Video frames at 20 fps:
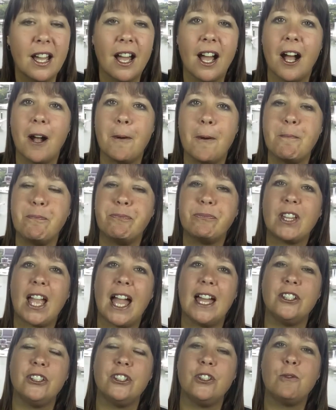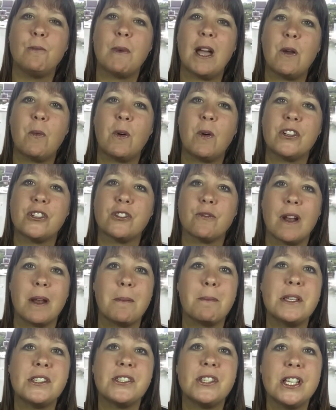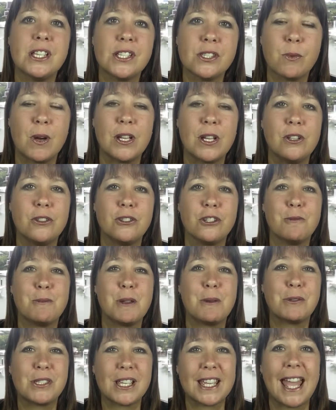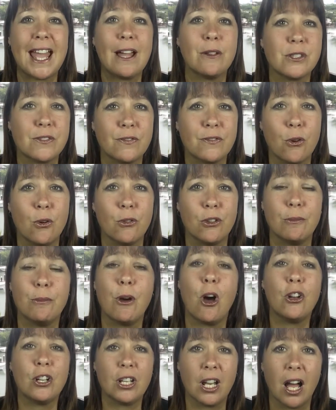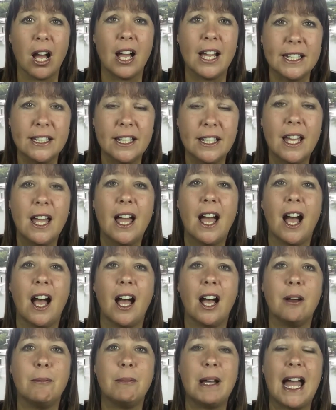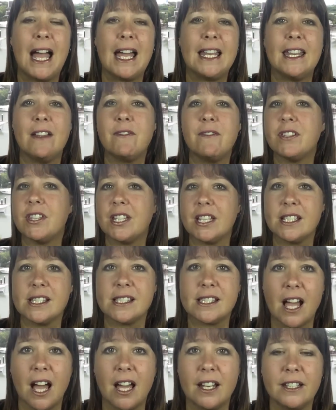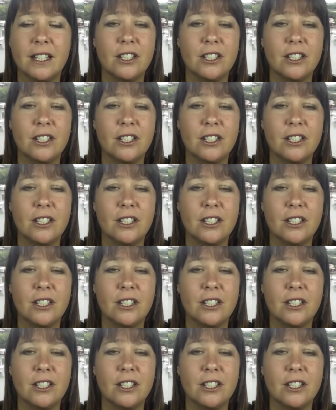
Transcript: And you may want to run a business where you do people's accounts for them online, and everything is done.